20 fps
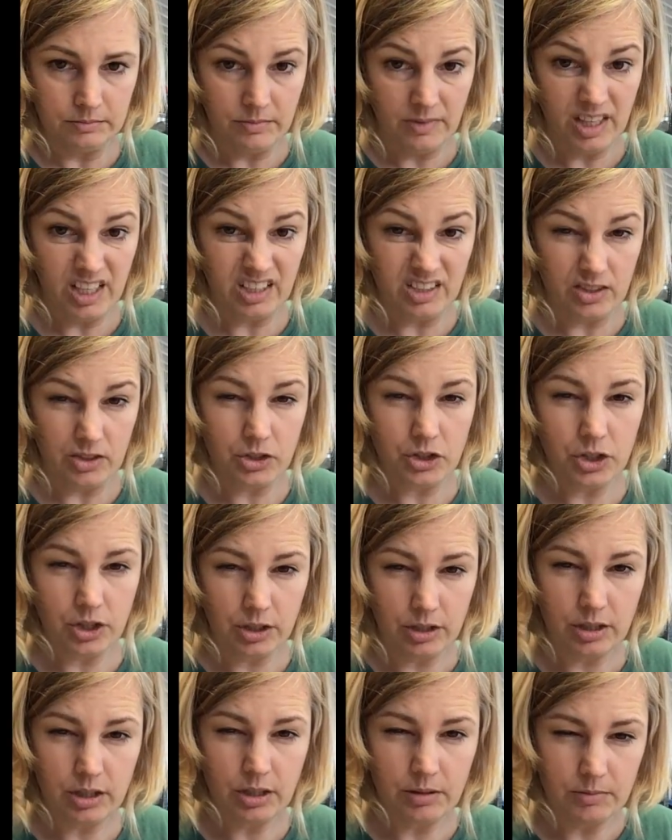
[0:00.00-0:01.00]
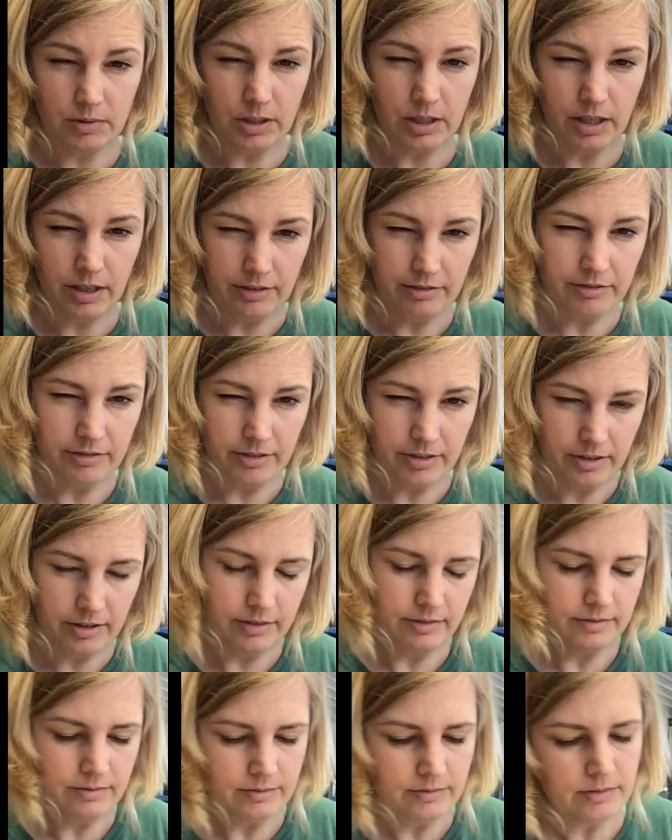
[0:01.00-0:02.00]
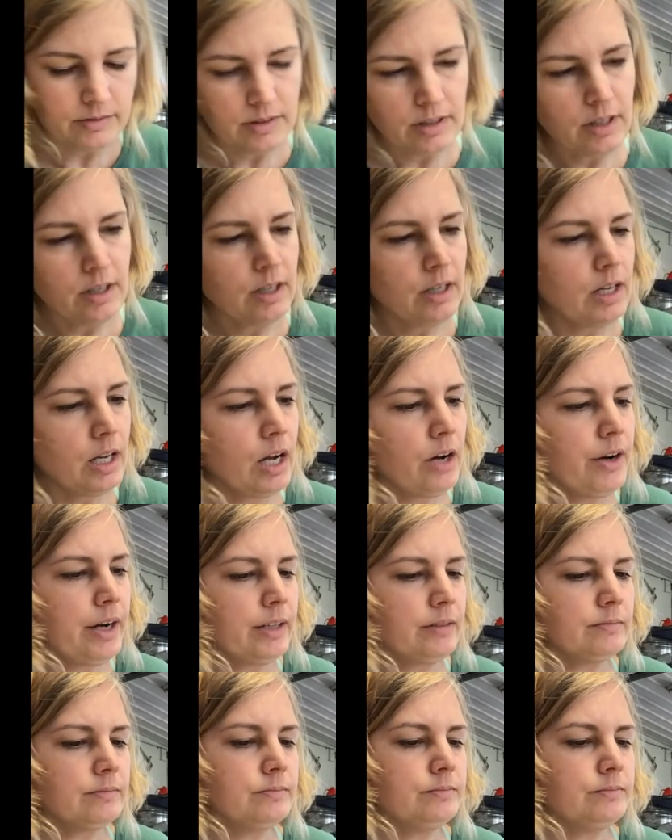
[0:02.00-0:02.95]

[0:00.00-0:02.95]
Things are starting to come to life. All right,